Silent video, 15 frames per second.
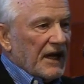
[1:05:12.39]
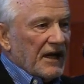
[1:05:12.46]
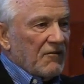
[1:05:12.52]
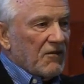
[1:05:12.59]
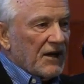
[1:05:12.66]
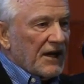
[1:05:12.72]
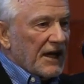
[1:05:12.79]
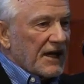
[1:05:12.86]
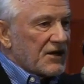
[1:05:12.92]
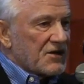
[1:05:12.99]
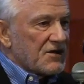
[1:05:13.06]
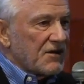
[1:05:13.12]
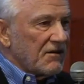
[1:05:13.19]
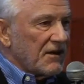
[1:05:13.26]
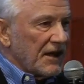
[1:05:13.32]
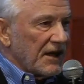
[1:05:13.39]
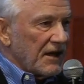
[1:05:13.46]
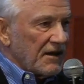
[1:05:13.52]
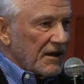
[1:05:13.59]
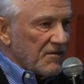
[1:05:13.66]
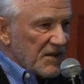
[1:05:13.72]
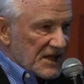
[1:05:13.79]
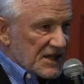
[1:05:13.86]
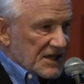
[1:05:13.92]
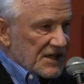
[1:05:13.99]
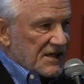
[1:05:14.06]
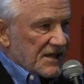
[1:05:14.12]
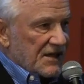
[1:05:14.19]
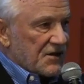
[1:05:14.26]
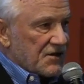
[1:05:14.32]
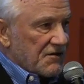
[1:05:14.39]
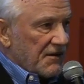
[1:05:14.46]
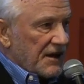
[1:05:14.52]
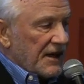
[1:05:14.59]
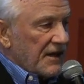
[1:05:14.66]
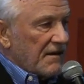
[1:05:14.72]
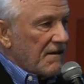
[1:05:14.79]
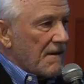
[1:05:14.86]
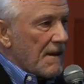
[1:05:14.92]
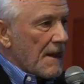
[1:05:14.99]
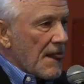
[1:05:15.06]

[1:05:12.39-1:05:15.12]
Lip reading: anyone externally the business that you're in,